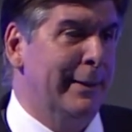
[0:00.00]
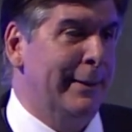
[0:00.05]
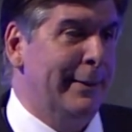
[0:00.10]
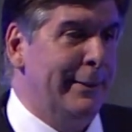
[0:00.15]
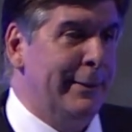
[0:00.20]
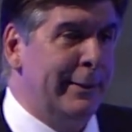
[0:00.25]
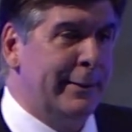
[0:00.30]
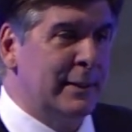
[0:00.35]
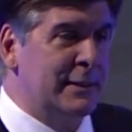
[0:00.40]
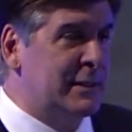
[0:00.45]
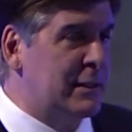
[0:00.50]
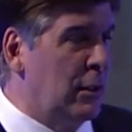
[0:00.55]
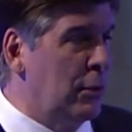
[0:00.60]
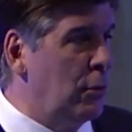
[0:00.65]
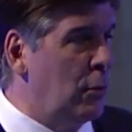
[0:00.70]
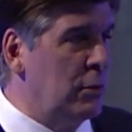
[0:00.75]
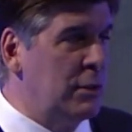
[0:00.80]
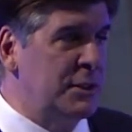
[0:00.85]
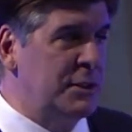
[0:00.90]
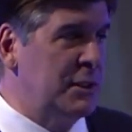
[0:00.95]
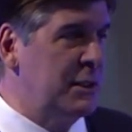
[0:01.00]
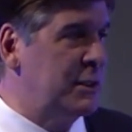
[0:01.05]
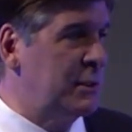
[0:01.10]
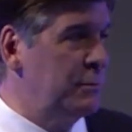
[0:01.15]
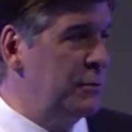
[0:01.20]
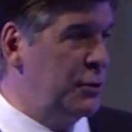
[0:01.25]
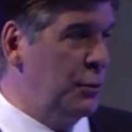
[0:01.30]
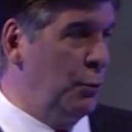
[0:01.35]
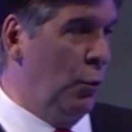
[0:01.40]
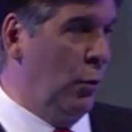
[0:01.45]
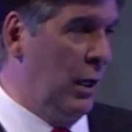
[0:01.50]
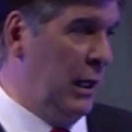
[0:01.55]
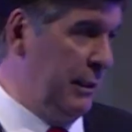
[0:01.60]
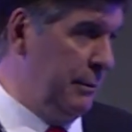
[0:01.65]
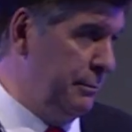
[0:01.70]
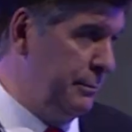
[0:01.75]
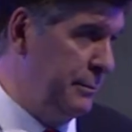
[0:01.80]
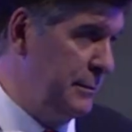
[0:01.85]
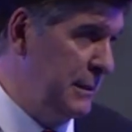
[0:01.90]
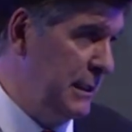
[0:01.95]
You can sell all the systems you want.
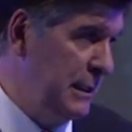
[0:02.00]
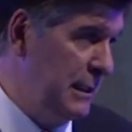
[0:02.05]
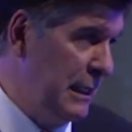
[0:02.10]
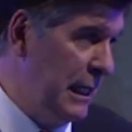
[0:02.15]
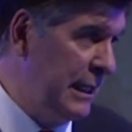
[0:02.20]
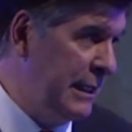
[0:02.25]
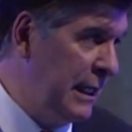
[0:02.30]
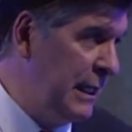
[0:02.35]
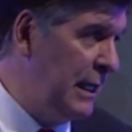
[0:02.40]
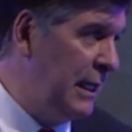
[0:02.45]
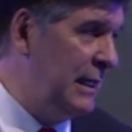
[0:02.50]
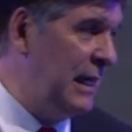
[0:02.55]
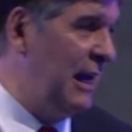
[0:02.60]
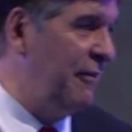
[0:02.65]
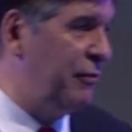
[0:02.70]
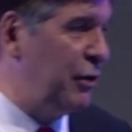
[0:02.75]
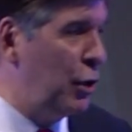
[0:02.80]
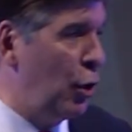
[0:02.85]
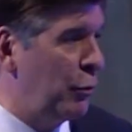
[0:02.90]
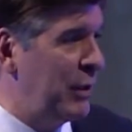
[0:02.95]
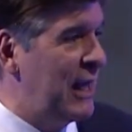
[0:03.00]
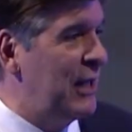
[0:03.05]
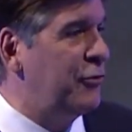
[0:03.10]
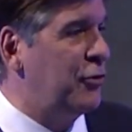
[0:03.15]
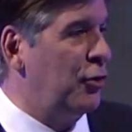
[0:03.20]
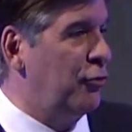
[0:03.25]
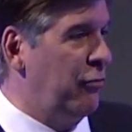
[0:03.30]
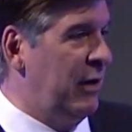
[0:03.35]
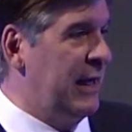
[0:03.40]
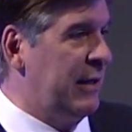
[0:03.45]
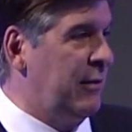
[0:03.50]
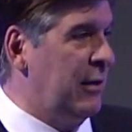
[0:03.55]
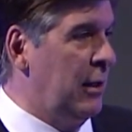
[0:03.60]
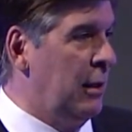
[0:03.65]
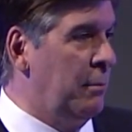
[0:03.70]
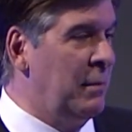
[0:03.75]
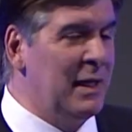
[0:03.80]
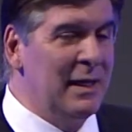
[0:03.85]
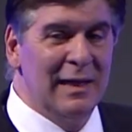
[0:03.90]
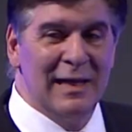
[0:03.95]
At the end of the day, if you don't integrate
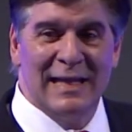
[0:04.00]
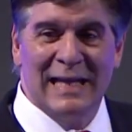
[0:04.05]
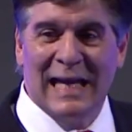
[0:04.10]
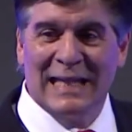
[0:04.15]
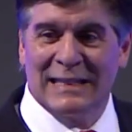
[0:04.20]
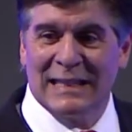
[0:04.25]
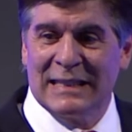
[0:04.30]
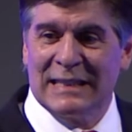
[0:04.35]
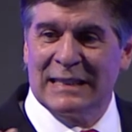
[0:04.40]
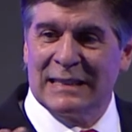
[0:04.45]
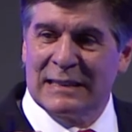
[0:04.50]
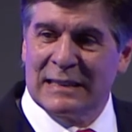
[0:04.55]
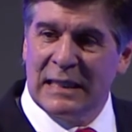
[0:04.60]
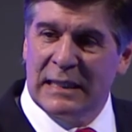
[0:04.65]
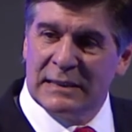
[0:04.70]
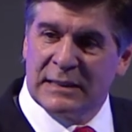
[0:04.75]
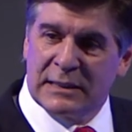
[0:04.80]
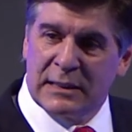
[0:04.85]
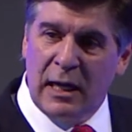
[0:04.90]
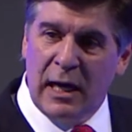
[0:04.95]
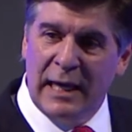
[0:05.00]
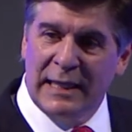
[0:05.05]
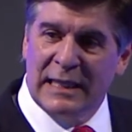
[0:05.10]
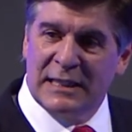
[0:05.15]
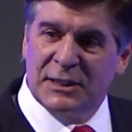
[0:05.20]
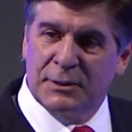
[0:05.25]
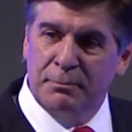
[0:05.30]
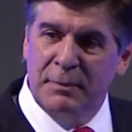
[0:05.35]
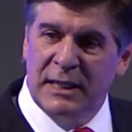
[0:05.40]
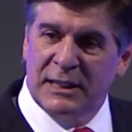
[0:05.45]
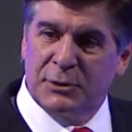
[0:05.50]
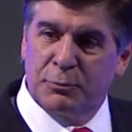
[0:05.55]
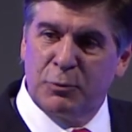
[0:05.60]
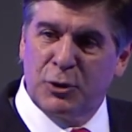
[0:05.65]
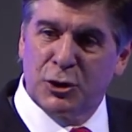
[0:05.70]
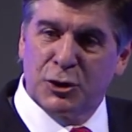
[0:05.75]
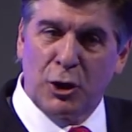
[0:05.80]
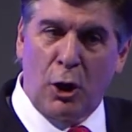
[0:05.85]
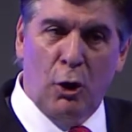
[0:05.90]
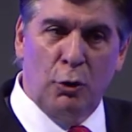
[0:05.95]
them, that's a side that's missed,
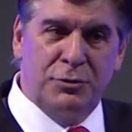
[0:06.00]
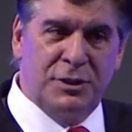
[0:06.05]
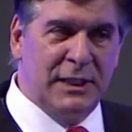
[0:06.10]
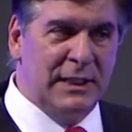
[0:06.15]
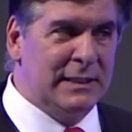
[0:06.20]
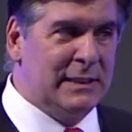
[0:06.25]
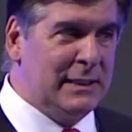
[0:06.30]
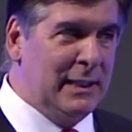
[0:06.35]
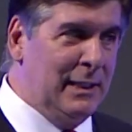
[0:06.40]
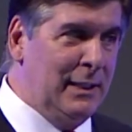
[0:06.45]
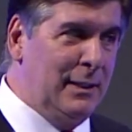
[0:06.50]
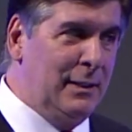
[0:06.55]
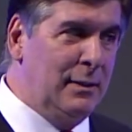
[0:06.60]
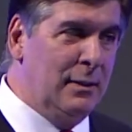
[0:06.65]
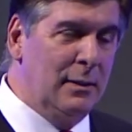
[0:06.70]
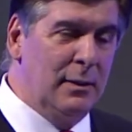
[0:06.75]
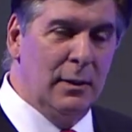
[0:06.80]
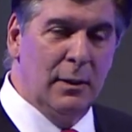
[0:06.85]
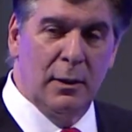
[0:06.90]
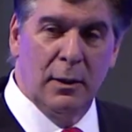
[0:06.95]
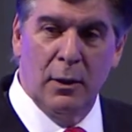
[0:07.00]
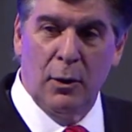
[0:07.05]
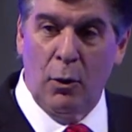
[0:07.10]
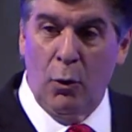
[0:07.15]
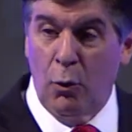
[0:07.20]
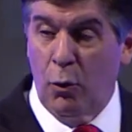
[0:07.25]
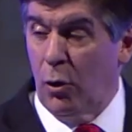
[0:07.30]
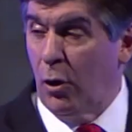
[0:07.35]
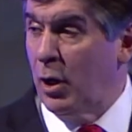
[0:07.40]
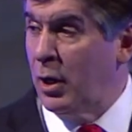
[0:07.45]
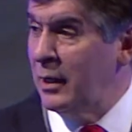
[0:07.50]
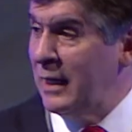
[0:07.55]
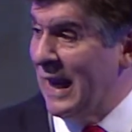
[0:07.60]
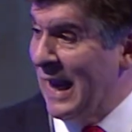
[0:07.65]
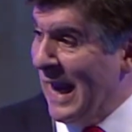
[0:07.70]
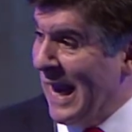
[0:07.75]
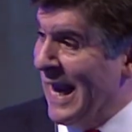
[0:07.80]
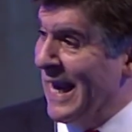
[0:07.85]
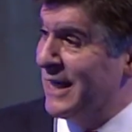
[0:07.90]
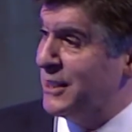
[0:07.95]
because OTT or
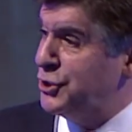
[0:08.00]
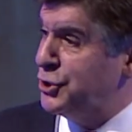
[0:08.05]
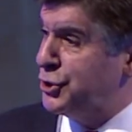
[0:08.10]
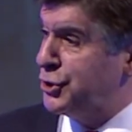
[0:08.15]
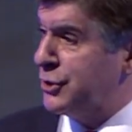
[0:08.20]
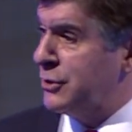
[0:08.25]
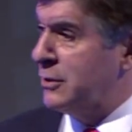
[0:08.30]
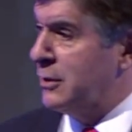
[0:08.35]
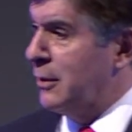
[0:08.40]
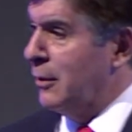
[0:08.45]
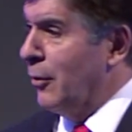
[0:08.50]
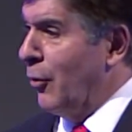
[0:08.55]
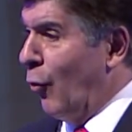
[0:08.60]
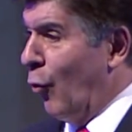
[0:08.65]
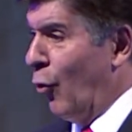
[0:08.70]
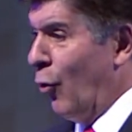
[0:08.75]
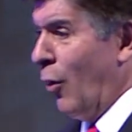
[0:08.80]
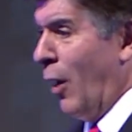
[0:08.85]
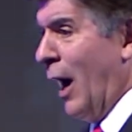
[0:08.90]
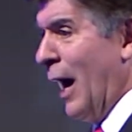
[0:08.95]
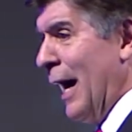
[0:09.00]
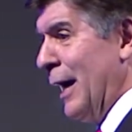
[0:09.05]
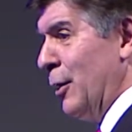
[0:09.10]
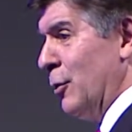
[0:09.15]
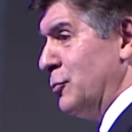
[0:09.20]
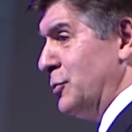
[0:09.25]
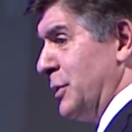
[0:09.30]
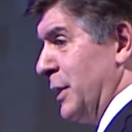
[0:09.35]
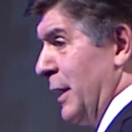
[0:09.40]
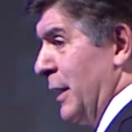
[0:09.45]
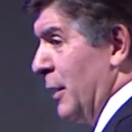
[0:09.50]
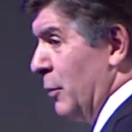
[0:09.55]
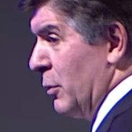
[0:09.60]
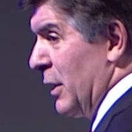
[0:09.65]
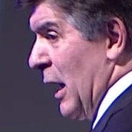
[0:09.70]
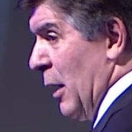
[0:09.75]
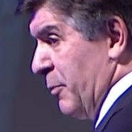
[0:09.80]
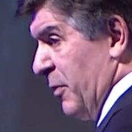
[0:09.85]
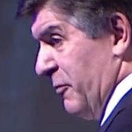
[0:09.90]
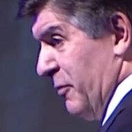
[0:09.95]
Edge or IoT
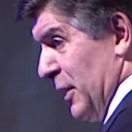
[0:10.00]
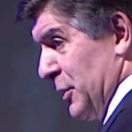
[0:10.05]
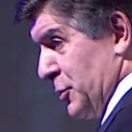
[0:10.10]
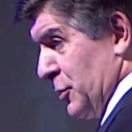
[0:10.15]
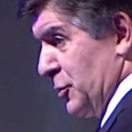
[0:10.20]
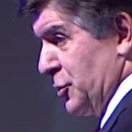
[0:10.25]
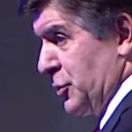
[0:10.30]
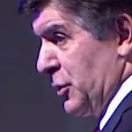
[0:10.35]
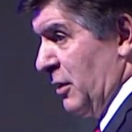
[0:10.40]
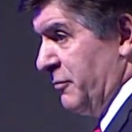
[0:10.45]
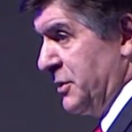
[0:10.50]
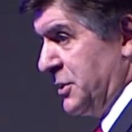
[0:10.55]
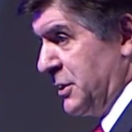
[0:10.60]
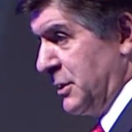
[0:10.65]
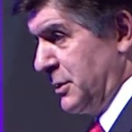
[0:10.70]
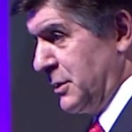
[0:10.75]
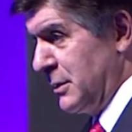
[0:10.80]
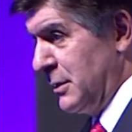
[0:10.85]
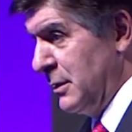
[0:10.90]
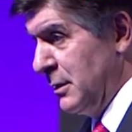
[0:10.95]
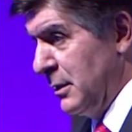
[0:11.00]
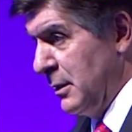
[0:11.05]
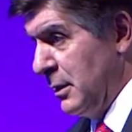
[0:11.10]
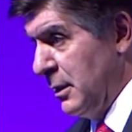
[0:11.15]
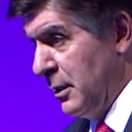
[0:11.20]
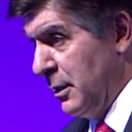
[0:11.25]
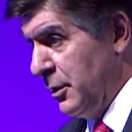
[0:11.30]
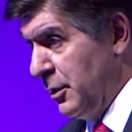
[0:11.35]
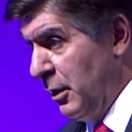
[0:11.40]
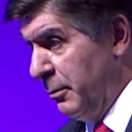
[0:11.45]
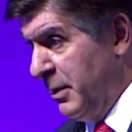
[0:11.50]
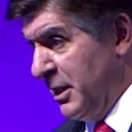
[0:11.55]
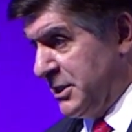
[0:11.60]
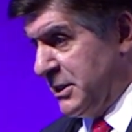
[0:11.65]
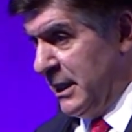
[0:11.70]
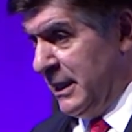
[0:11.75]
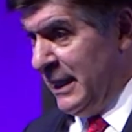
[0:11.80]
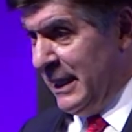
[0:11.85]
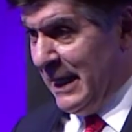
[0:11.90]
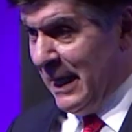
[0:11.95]
without professional services, you're
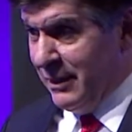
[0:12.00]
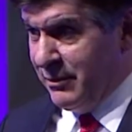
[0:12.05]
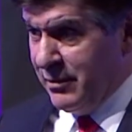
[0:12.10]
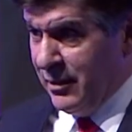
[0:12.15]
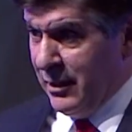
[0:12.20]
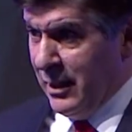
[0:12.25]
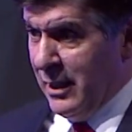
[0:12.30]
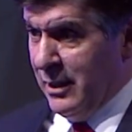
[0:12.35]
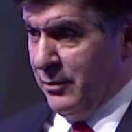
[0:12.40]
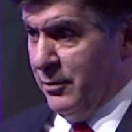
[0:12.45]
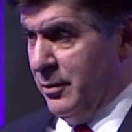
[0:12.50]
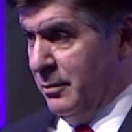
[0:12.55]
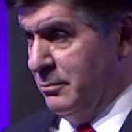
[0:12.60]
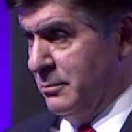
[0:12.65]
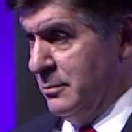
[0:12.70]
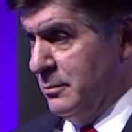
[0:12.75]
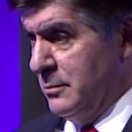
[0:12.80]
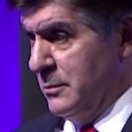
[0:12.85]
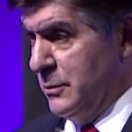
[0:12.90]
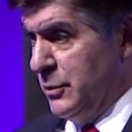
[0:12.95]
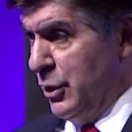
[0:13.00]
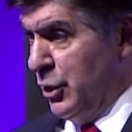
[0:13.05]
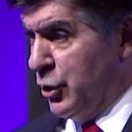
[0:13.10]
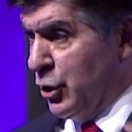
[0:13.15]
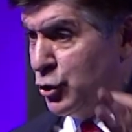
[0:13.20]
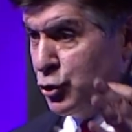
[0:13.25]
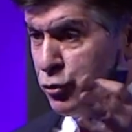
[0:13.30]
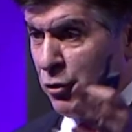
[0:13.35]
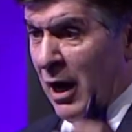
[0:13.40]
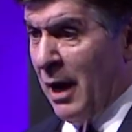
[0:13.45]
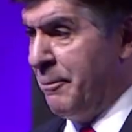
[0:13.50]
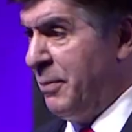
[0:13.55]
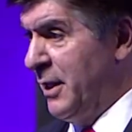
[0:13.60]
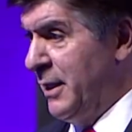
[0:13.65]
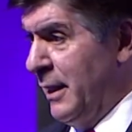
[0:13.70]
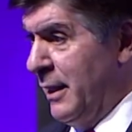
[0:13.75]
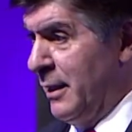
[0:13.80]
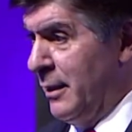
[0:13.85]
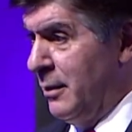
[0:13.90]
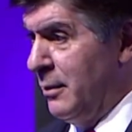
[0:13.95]
missing the end-to-end. You can drop it
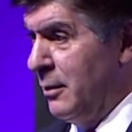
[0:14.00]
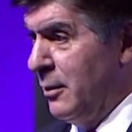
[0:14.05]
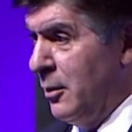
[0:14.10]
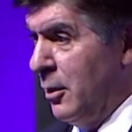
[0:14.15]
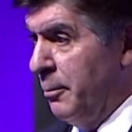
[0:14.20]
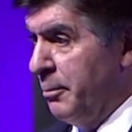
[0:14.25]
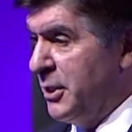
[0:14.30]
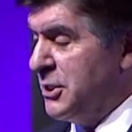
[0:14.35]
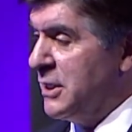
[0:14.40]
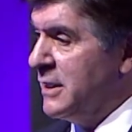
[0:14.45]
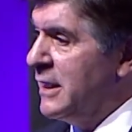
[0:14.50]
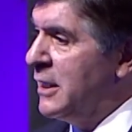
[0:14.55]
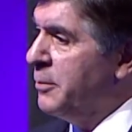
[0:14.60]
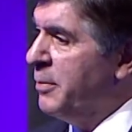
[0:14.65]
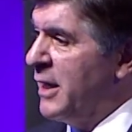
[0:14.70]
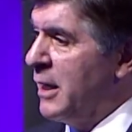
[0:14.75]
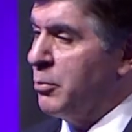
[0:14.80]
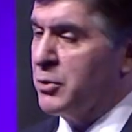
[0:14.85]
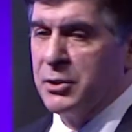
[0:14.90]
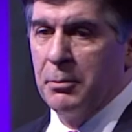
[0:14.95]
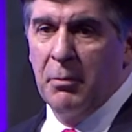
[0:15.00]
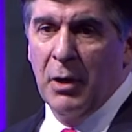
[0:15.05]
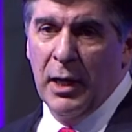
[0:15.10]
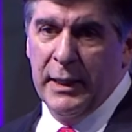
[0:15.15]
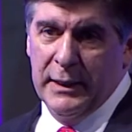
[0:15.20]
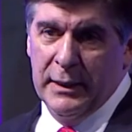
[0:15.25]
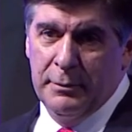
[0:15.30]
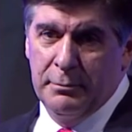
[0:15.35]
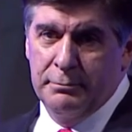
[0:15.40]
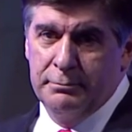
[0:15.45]
in, but you need to be able to mine it,